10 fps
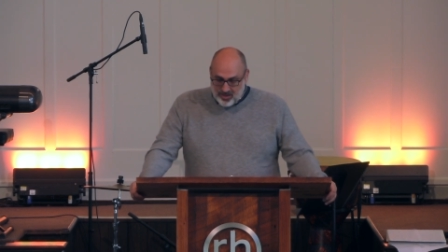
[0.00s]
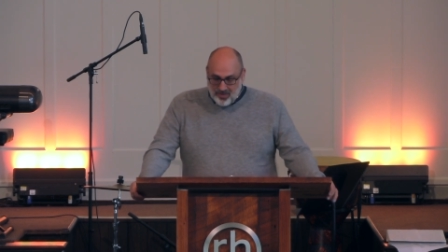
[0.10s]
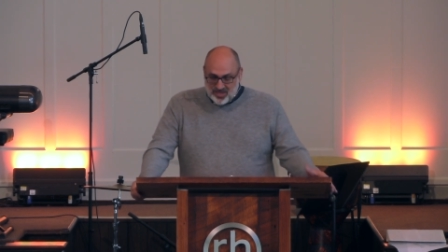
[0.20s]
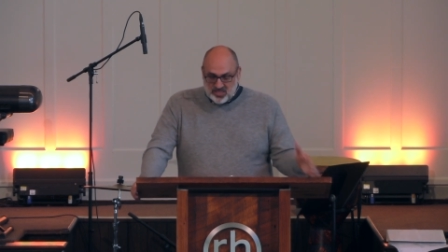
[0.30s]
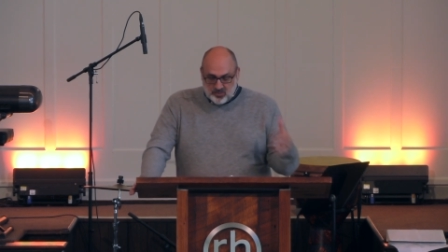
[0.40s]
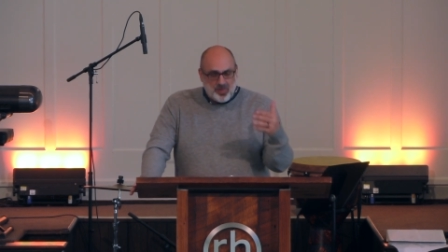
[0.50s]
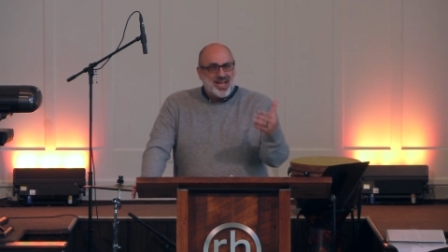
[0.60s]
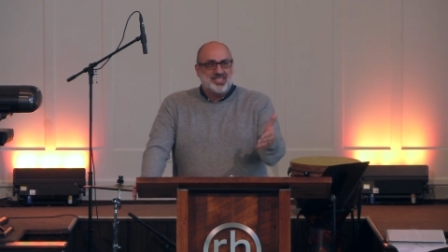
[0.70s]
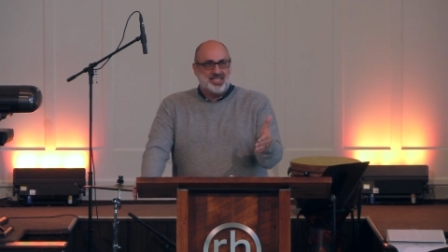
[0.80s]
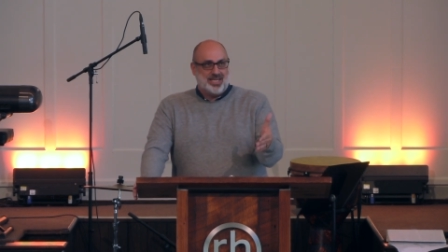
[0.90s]
Come
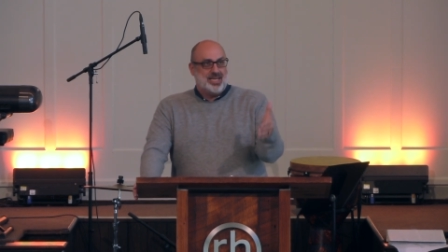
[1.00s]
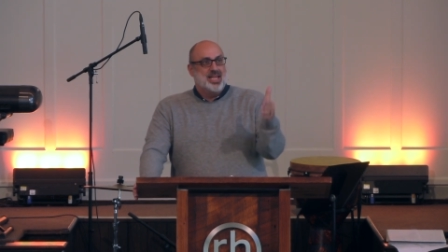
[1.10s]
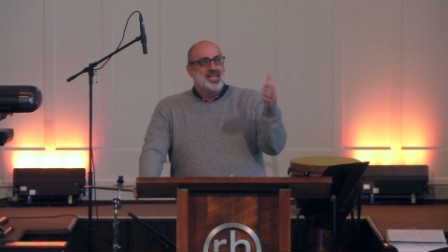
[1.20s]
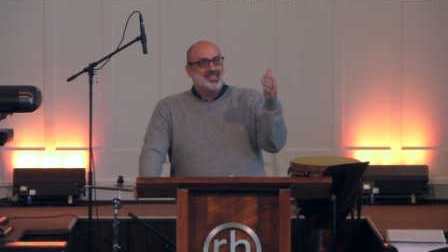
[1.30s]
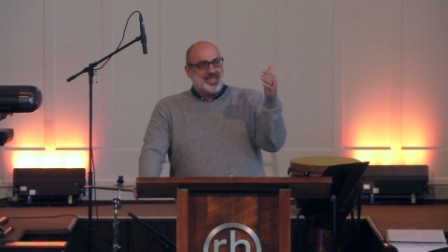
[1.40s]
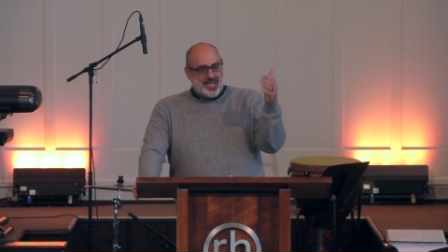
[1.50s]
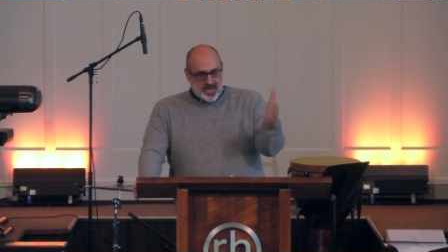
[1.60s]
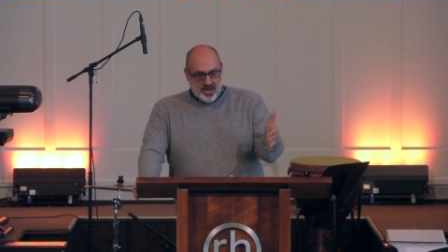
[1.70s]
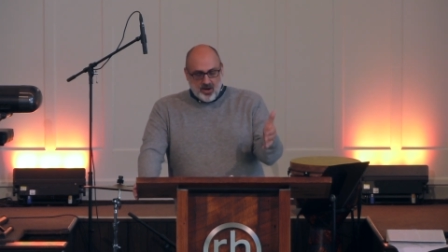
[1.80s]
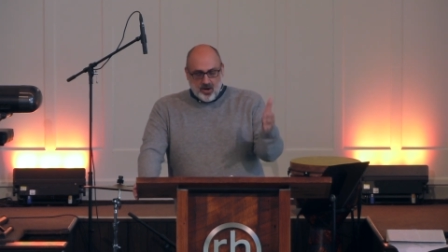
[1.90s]
expecting to
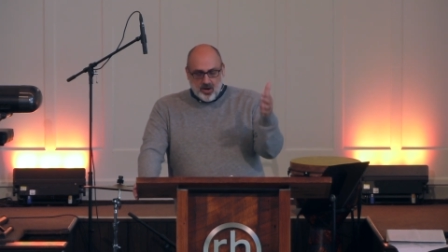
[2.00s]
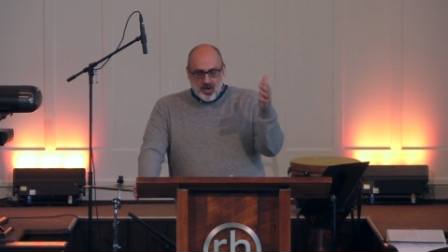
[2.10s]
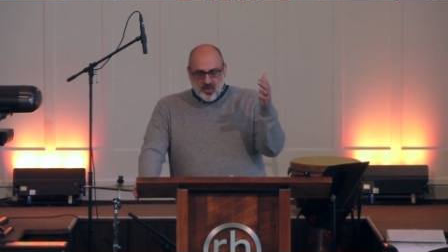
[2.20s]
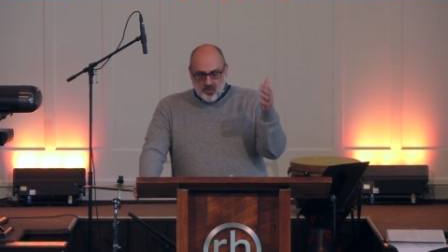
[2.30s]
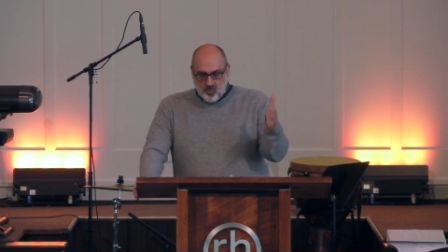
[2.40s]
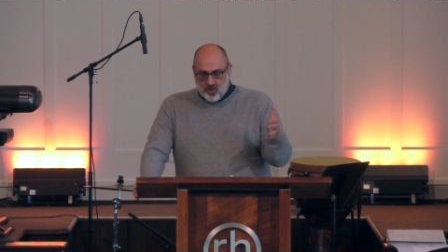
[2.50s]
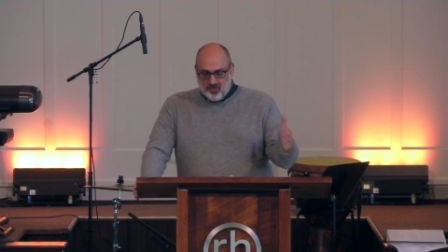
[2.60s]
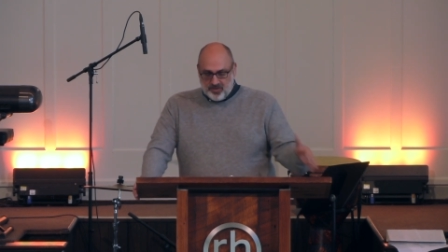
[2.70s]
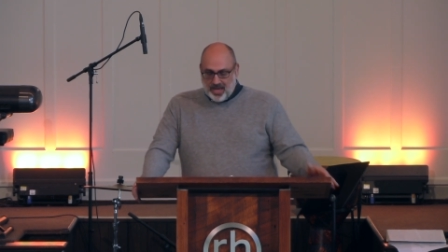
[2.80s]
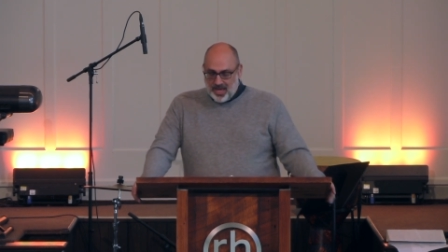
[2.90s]
hear the Word
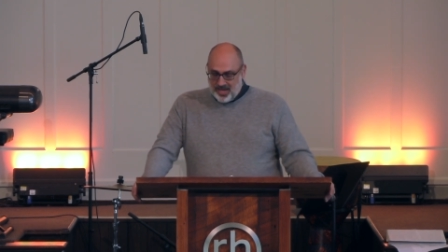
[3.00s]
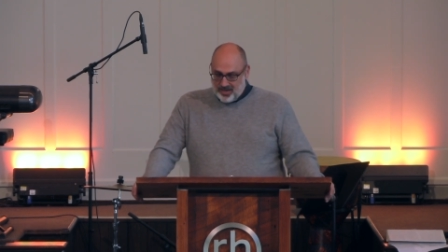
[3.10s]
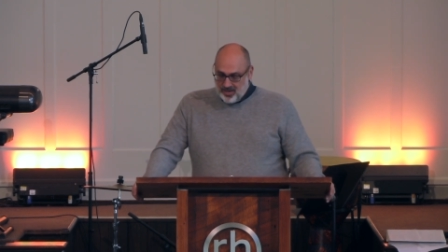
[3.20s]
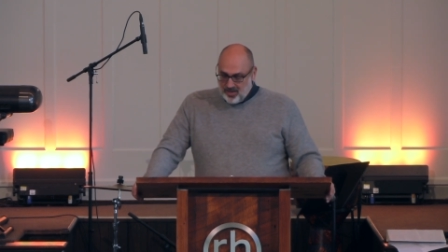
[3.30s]
of God.